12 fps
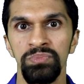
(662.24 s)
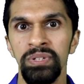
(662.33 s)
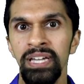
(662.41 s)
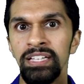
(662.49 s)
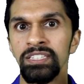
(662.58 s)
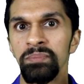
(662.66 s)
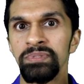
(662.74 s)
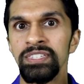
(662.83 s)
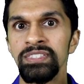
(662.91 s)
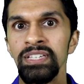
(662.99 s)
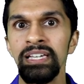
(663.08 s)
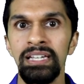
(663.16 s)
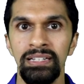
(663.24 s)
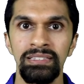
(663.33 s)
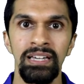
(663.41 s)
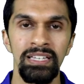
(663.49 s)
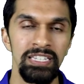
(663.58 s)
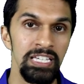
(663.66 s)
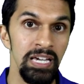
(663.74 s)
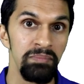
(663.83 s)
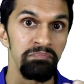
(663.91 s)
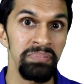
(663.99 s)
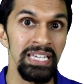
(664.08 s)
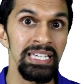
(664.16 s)
We end up seeing the
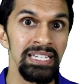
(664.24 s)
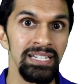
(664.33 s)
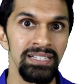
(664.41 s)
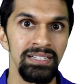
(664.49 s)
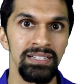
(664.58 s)
peak